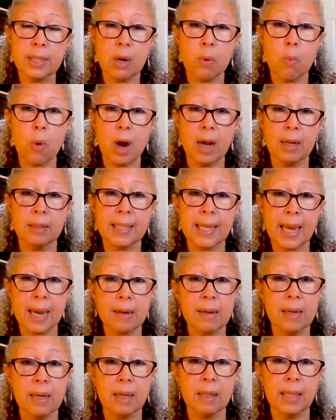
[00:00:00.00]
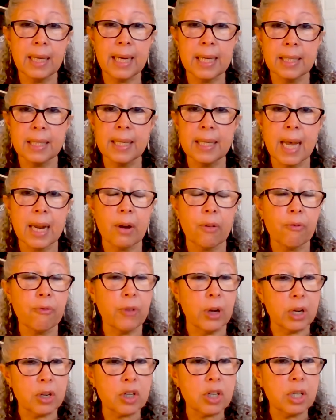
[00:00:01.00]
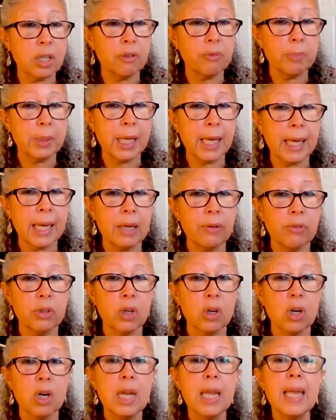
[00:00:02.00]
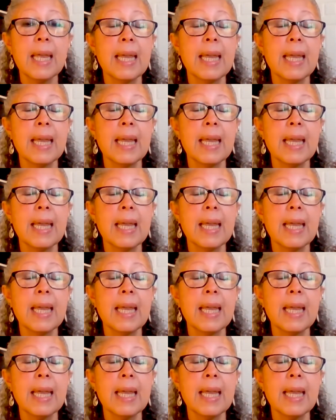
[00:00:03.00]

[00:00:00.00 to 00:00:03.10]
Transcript: and while technically it's not a function of behavior,